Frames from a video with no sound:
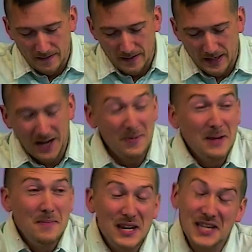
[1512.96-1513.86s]
How many
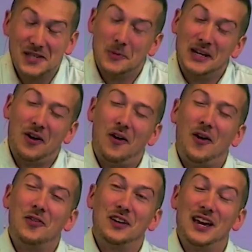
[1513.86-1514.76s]
minutes are we
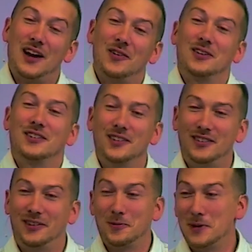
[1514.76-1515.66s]
carving out
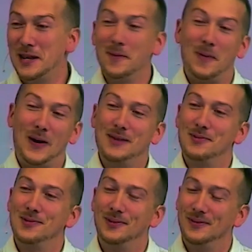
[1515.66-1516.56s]
to read the Bible,